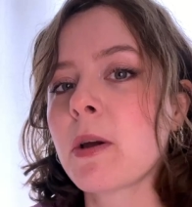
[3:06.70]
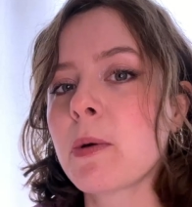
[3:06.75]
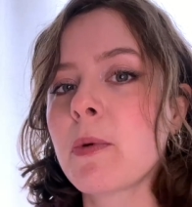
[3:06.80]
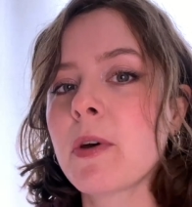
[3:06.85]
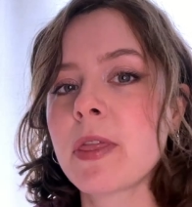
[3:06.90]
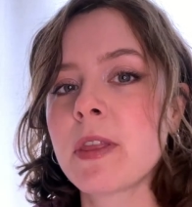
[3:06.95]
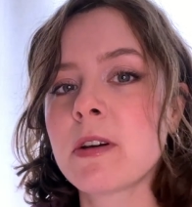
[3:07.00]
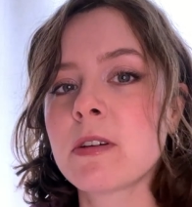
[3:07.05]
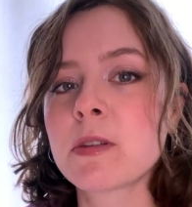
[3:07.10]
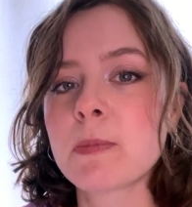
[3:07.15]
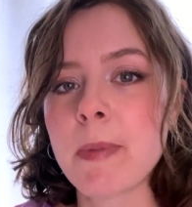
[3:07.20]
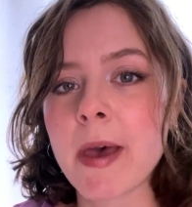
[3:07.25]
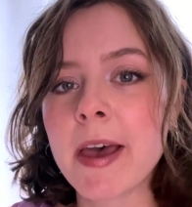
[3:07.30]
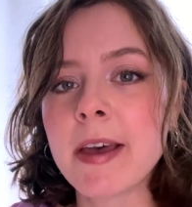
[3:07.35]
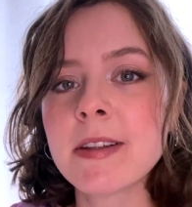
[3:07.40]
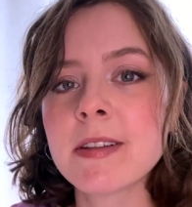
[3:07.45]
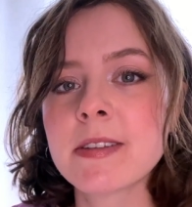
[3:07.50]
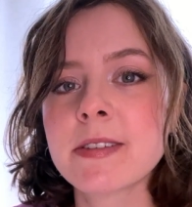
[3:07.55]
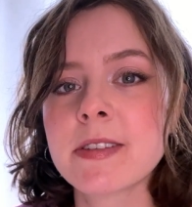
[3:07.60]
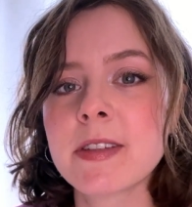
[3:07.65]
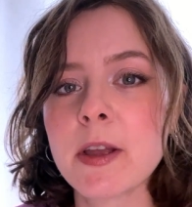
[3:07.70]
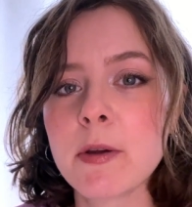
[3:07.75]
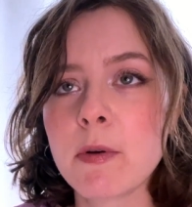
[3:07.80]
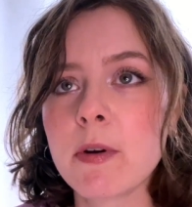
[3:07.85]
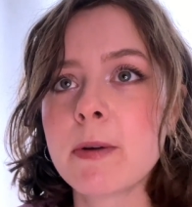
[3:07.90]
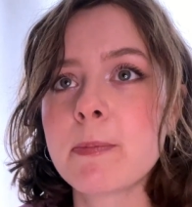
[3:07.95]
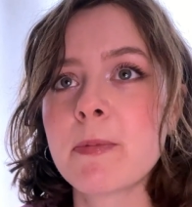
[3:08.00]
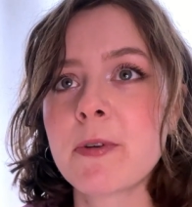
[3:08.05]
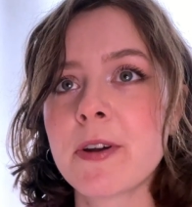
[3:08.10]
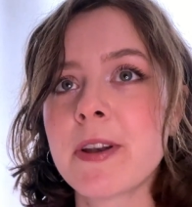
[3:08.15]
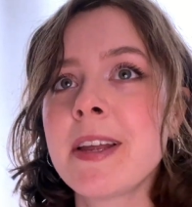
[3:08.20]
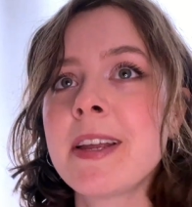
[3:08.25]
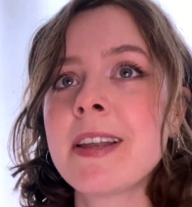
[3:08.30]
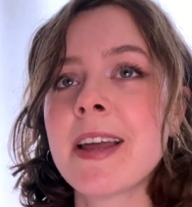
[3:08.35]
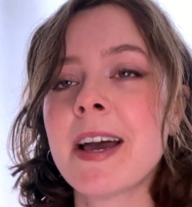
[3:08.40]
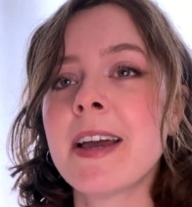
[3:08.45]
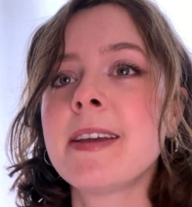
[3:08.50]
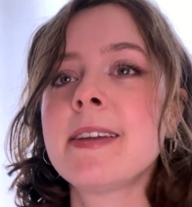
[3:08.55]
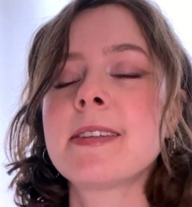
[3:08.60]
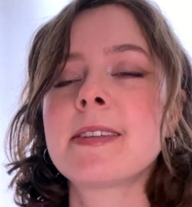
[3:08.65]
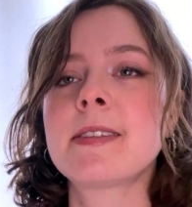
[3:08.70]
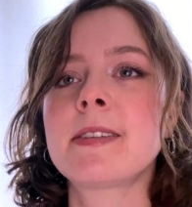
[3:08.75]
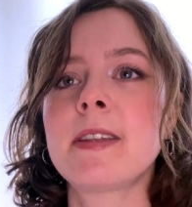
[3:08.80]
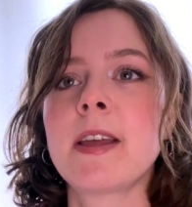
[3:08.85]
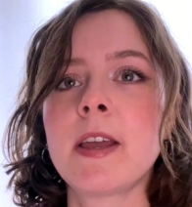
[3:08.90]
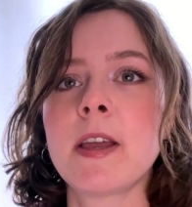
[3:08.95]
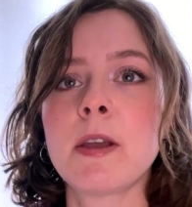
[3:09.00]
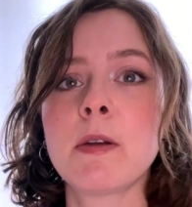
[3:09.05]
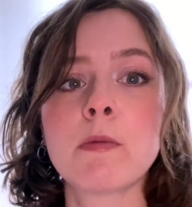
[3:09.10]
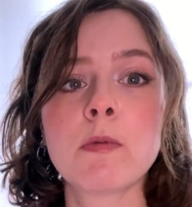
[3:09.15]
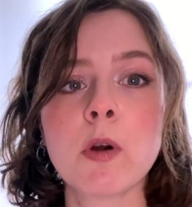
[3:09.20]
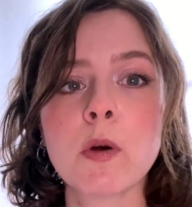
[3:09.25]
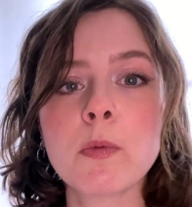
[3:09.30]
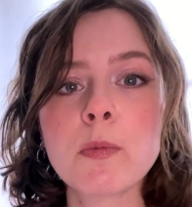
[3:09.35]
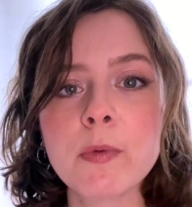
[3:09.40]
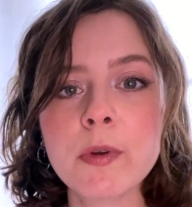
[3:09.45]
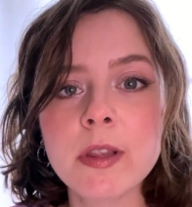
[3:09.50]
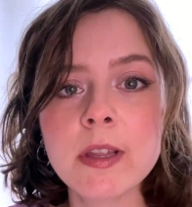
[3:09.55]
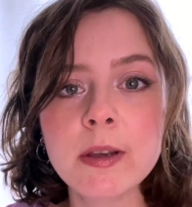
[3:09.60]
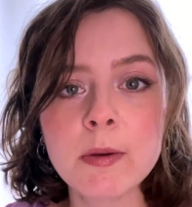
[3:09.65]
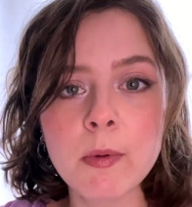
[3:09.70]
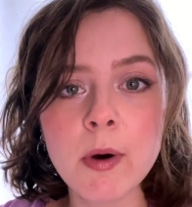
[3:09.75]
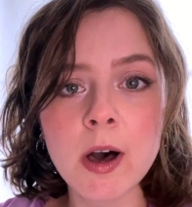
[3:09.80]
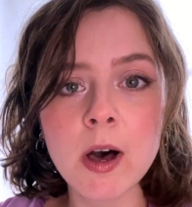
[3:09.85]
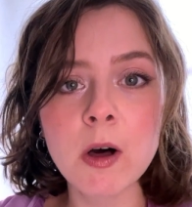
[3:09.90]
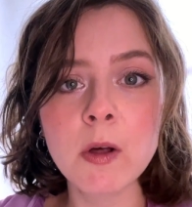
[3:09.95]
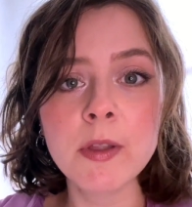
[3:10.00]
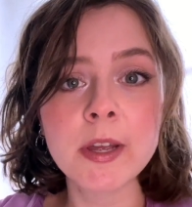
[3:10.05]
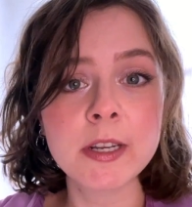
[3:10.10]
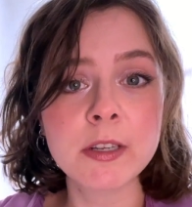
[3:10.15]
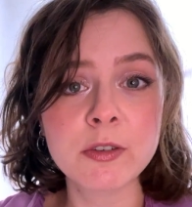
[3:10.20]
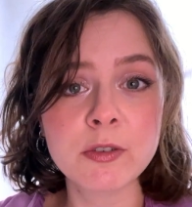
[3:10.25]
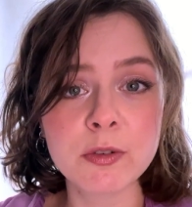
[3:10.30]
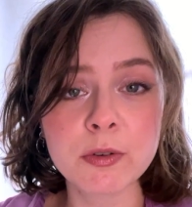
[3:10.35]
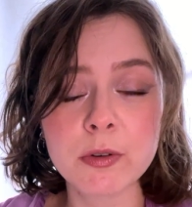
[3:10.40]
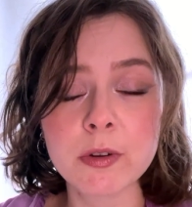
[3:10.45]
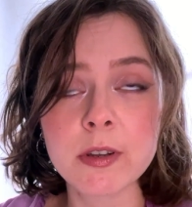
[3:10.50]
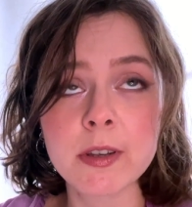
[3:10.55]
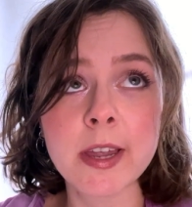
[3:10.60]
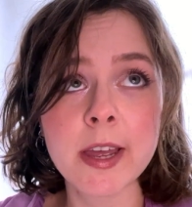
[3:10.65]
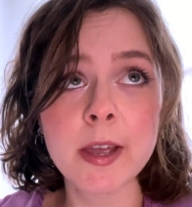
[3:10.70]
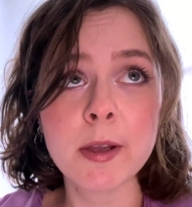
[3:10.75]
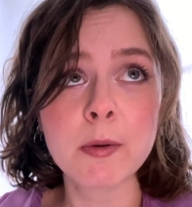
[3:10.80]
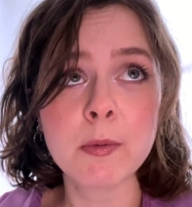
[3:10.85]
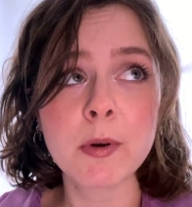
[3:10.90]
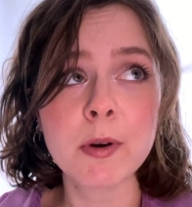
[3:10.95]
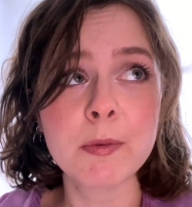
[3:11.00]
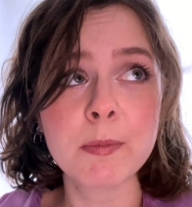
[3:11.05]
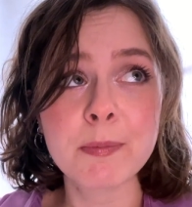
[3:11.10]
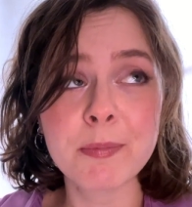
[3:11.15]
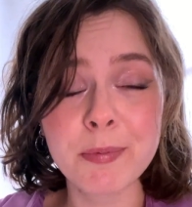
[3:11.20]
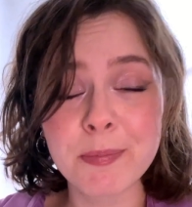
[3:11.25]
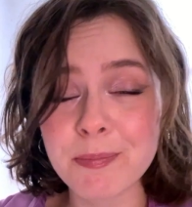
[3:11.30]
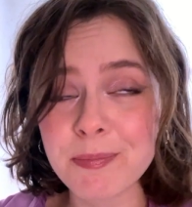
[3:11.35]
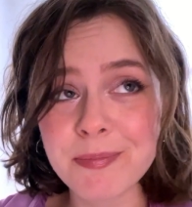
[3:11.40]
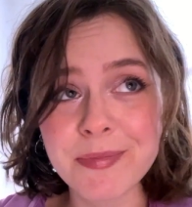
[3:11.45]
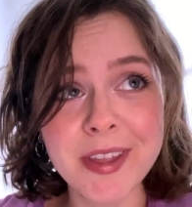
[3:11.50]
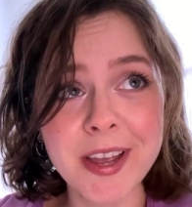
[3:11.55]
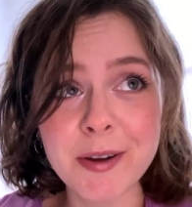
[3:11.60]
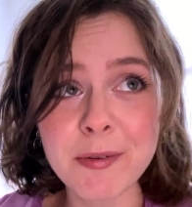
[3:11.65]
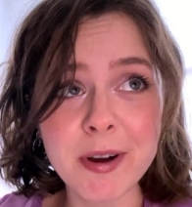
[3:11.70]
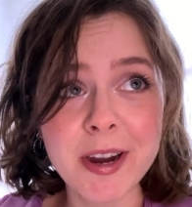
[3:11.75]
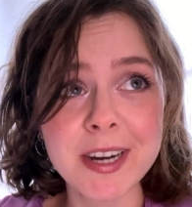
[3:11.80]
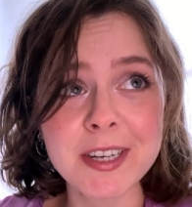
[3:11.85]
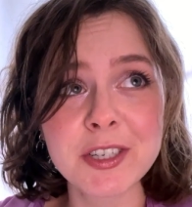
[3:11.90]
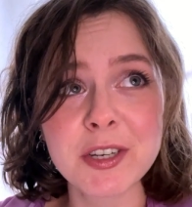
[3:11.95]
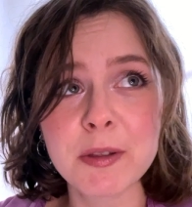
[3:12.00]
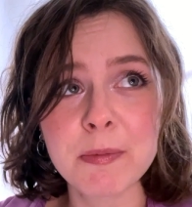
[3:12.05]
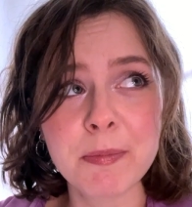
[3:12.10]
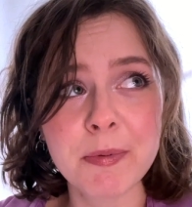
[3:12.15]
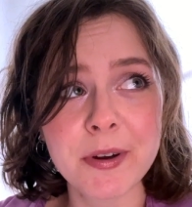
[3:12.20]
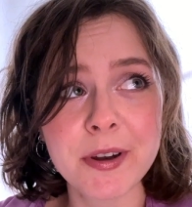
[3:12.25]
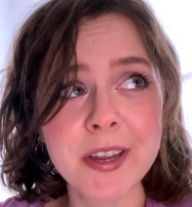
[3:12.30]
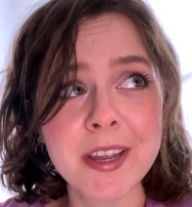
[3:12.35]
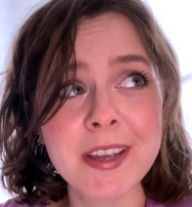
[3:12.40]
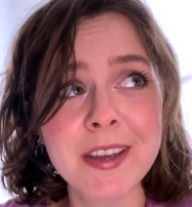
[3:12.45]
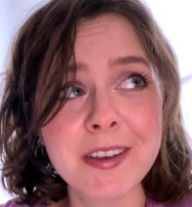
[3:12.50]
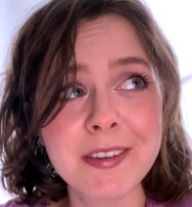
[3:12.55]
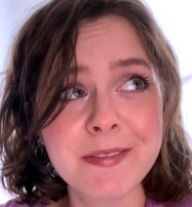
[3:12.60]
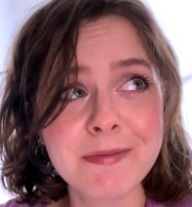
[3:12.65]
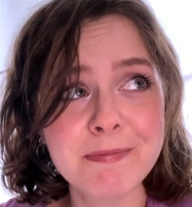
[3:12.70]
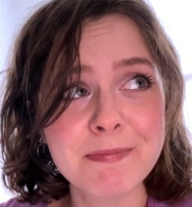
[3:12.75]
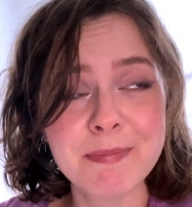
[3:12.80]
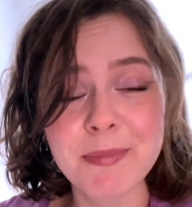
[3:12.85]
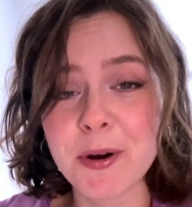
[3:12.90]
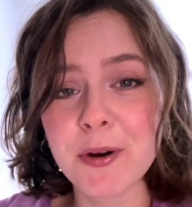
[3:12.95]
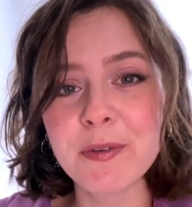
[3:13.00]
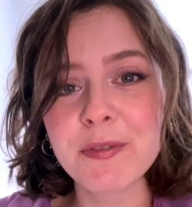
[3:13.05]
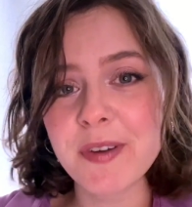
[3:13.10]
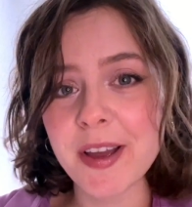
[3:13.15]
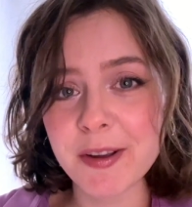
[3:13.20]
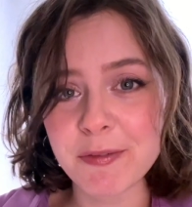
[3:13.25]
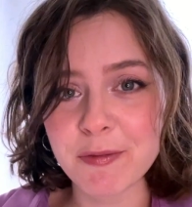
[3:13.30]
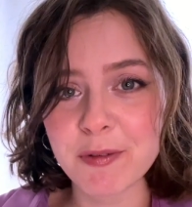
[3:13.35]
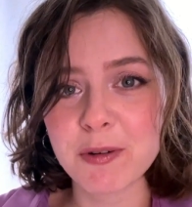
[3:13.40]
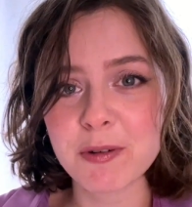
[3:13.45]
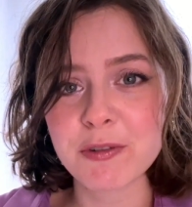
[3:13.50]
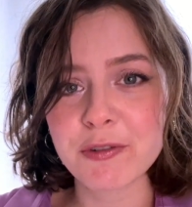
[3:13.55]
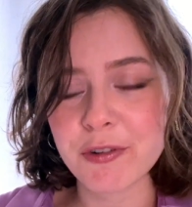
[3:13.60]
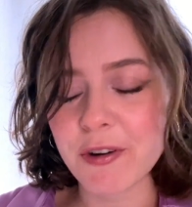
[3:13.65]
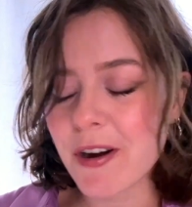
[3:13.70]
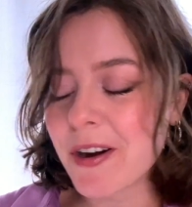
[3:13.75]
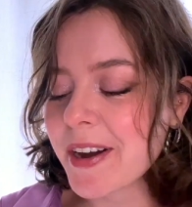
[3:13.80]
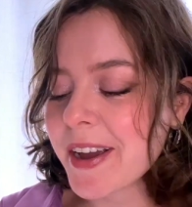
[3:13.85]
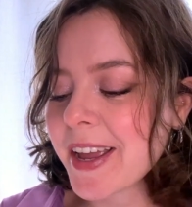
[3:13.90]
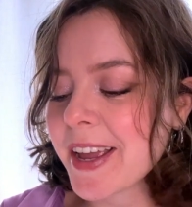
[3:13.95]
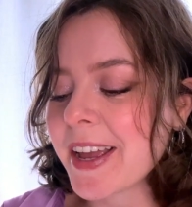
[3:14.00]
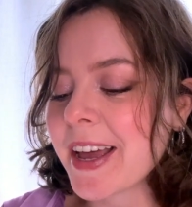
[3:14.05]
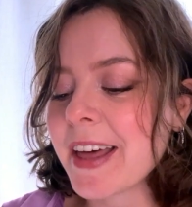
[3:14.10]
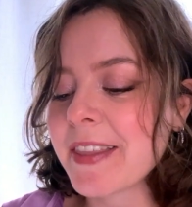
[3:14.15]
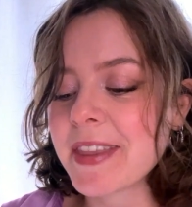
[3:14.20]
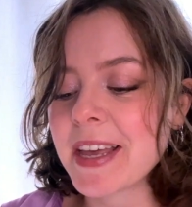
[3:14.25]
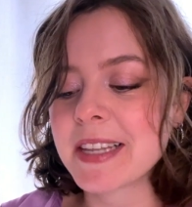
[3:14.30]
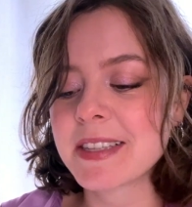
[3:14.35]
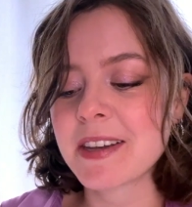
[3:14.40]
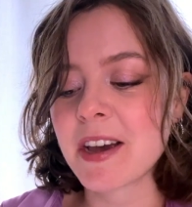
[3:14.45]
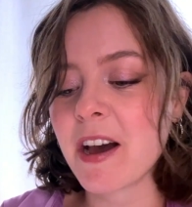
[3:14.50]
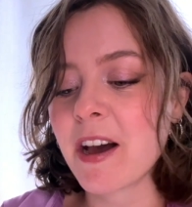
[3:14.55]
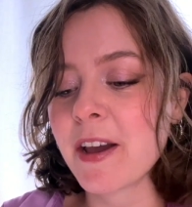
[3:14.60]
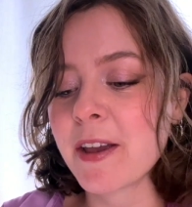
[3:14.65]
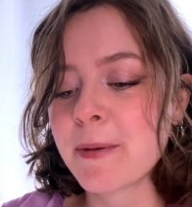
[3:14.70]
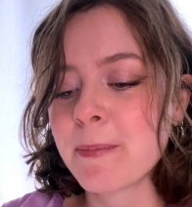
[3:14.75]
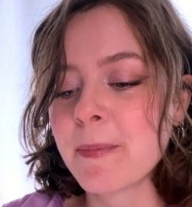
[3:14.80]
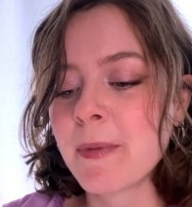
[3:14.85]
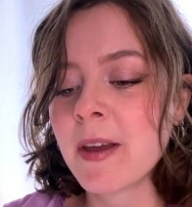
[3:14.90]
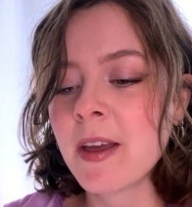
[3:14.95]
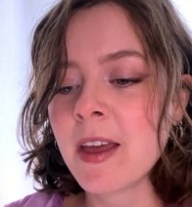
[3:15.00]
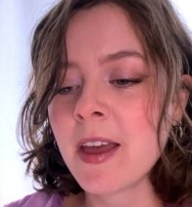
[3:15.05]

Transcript: with those pens. They were pretty nice. They wrote really well. They were actually pretty perfect for drawing at that time.